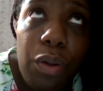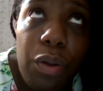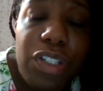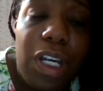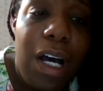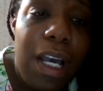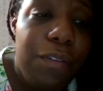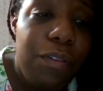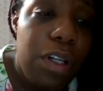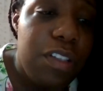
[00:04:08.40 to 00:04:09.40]
there's a high
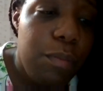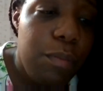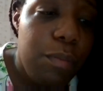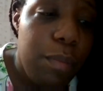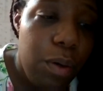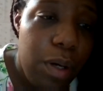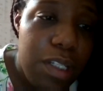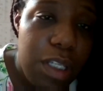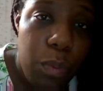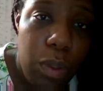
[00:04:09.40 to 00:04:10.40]
influx of
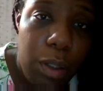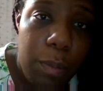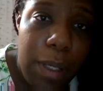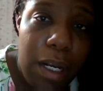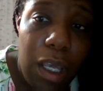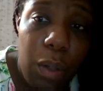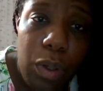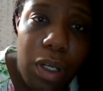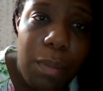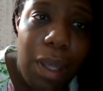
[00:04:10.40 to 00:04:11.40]
minorities in Willimantic and
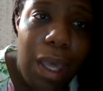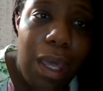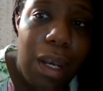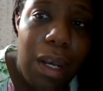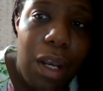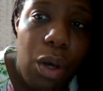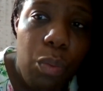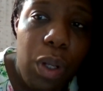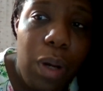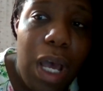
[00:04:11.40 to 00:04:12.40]
Windham, and we
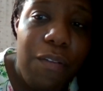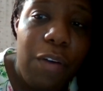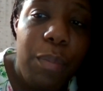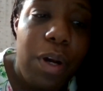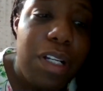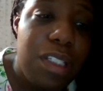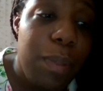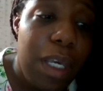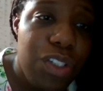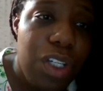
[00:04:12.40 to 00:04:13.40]
don't have enough
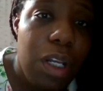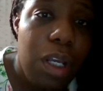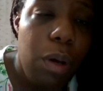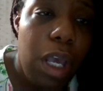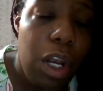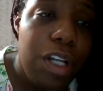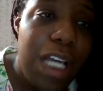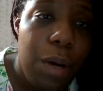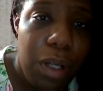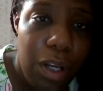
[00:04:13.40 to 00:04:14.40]
participation in our
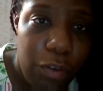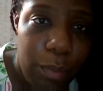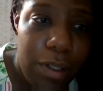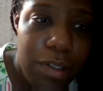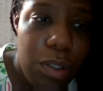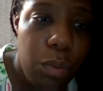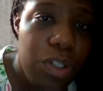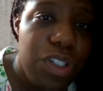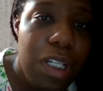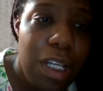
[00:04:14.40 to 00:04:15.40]
town government,
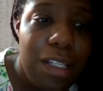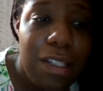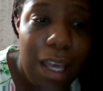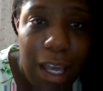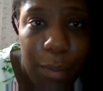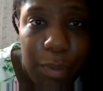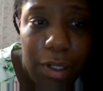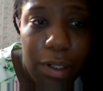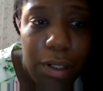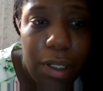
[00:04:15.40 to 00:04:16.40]
which needs to happen.